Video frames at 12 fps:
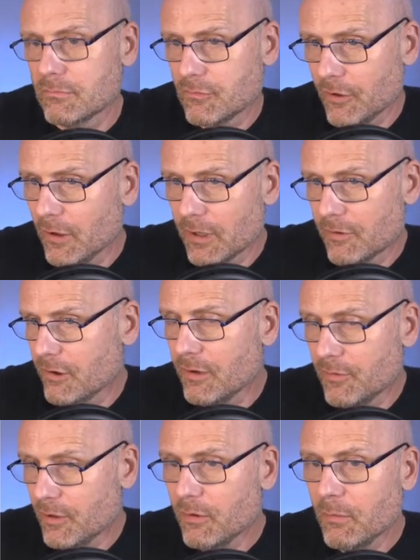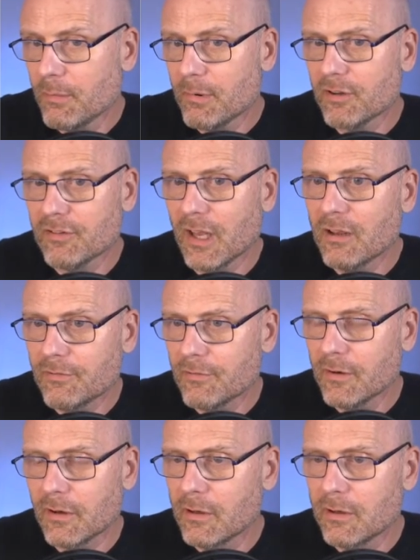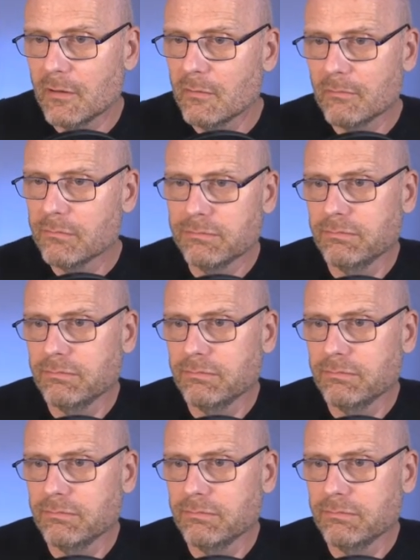Certainly seemed to be pretty safe. He